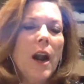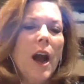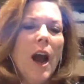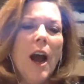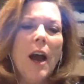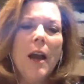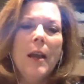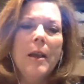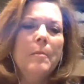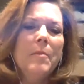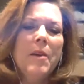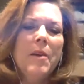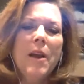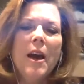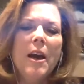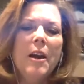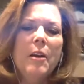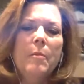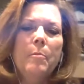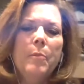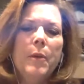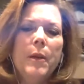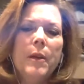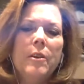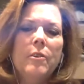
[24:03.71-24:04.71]
I am not a
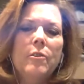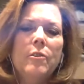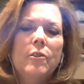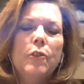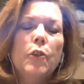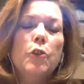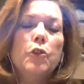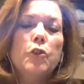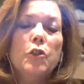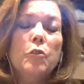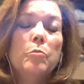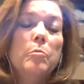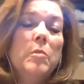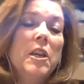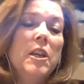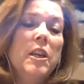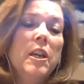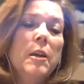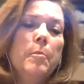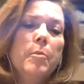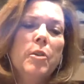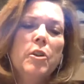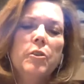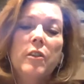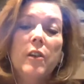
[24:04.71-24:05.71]
big social media
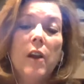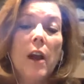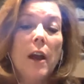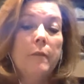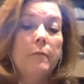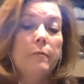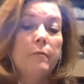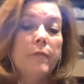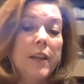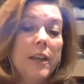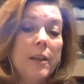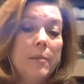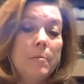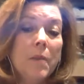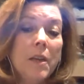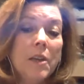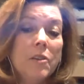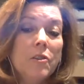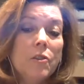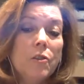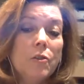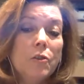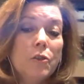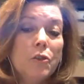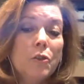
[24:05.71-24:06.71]
person. I read my
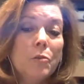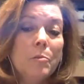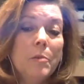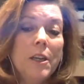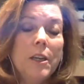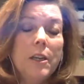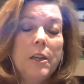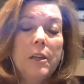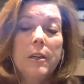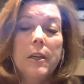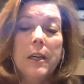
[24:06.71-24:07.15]
social media.